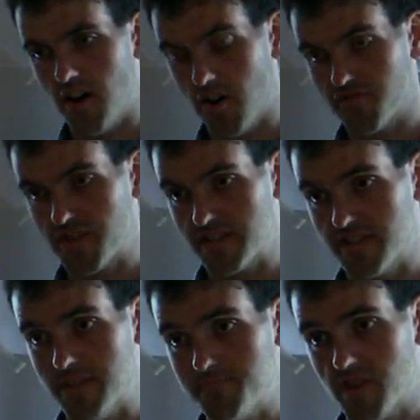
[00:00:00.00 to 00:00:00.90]
already
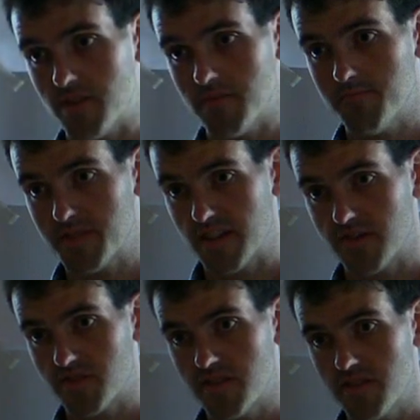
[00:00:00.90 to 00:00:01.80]
dead problem
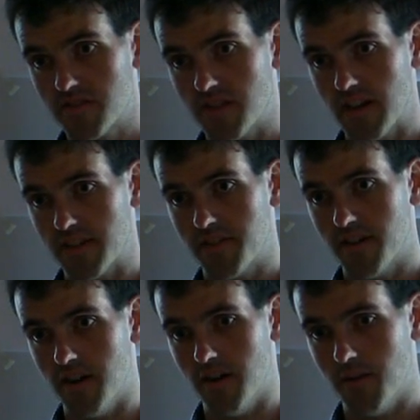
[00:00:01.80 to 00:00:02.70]
potentially. I,
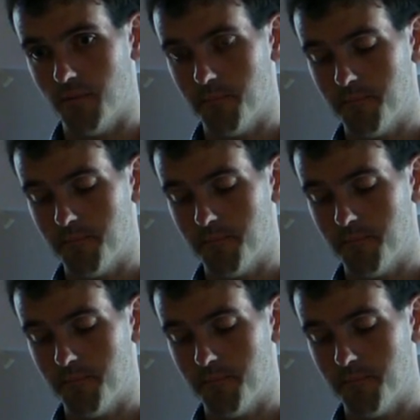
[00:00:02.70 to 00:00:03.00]
um,